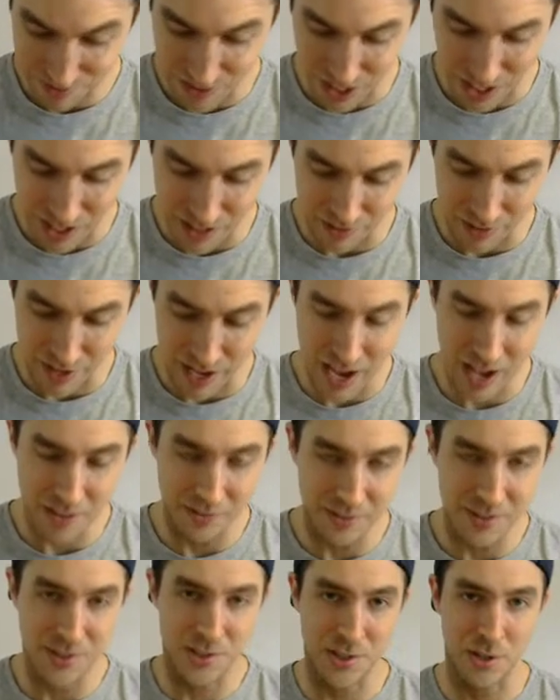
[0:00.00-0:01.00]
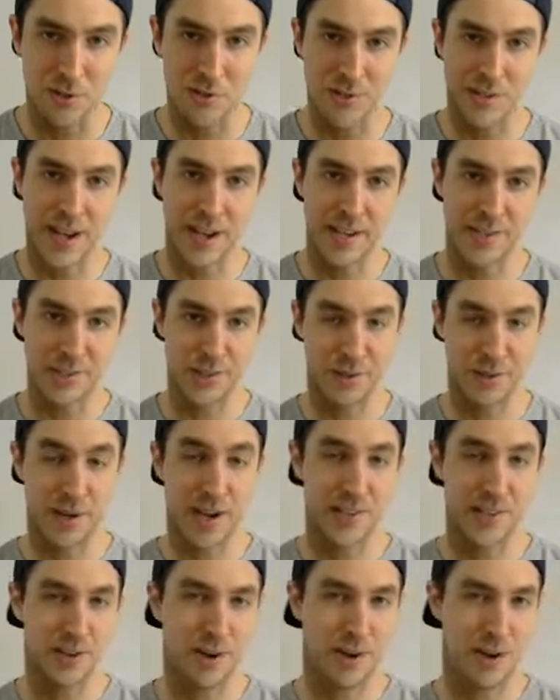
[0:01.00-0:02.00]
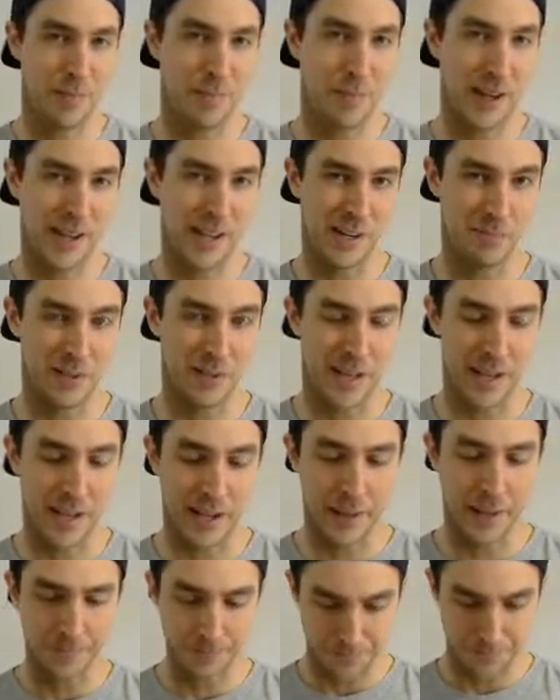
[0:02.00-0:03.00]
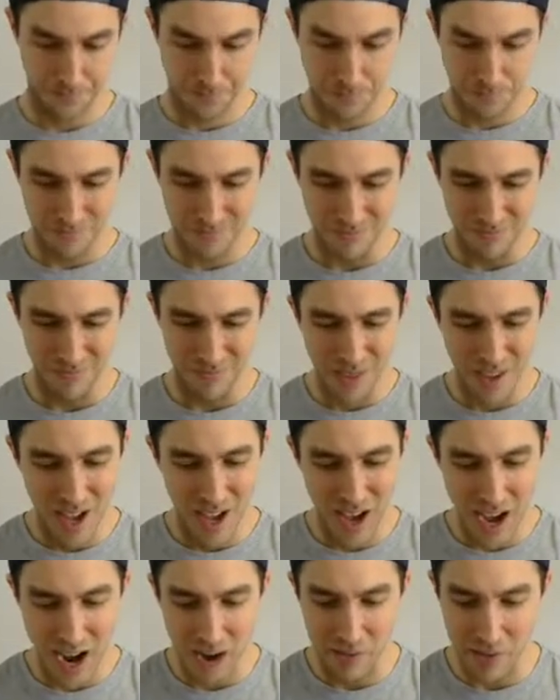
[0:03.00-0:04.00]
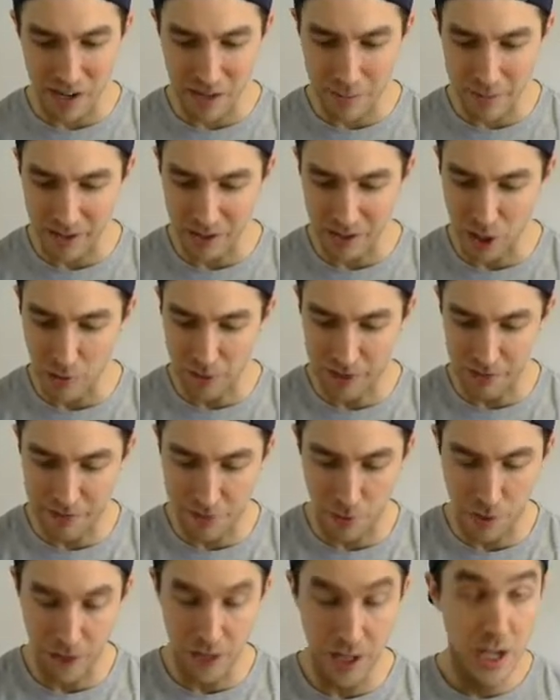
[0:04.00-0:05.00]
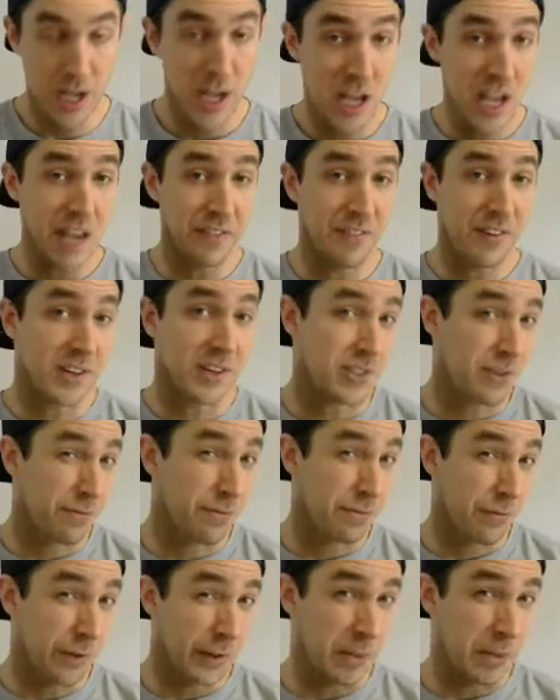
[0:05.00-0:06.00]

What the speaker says: if you have the stones, guys, you guys are pay to play. I recommend going for it. If you guys are free to